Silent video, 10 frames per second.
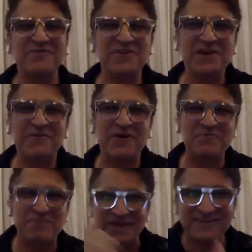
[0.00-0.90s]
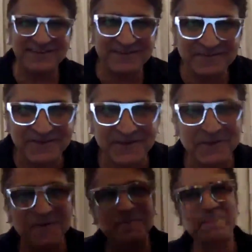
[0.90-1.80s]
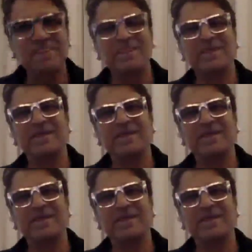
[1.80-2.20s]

stronger, how we come out better,